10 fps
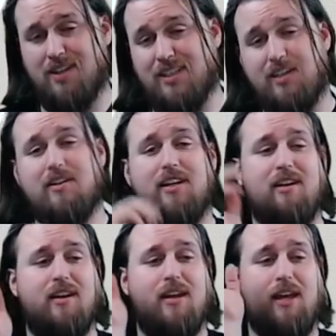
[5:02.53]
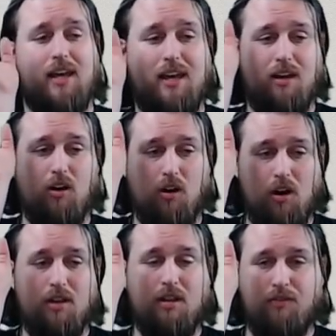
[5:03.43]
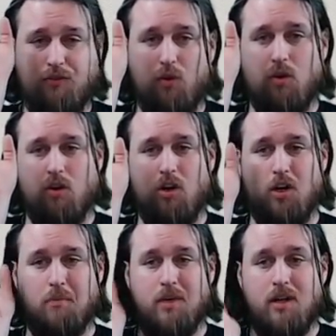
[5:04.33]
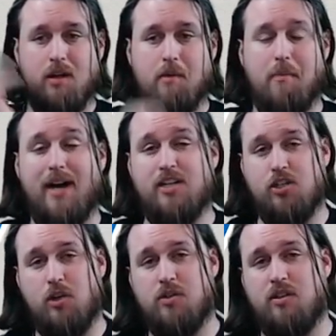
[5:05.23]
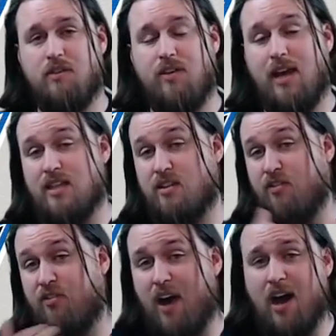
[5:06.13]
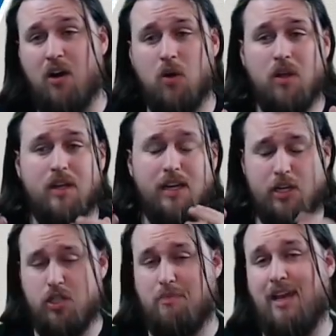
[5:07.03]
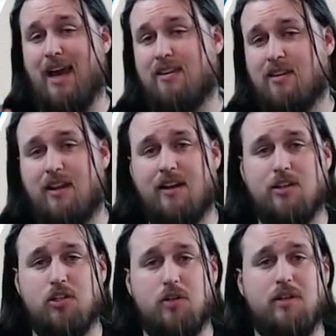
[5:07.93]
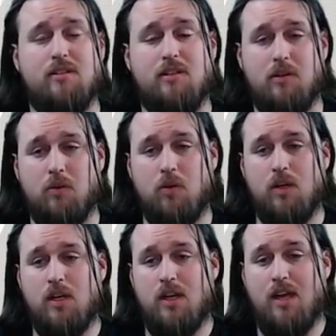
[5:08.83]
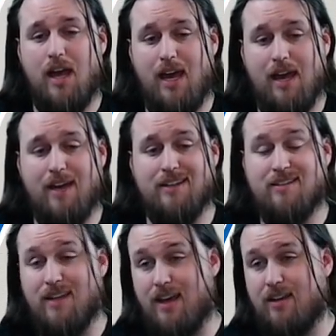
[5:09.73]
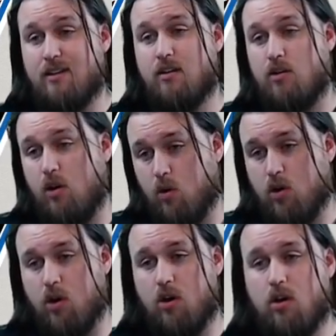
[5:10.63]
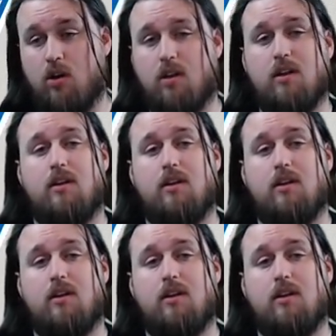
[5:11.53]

clearly hit on the forearm by Joseph. It's a foul. He should be at the line shooting two. And instead, no call.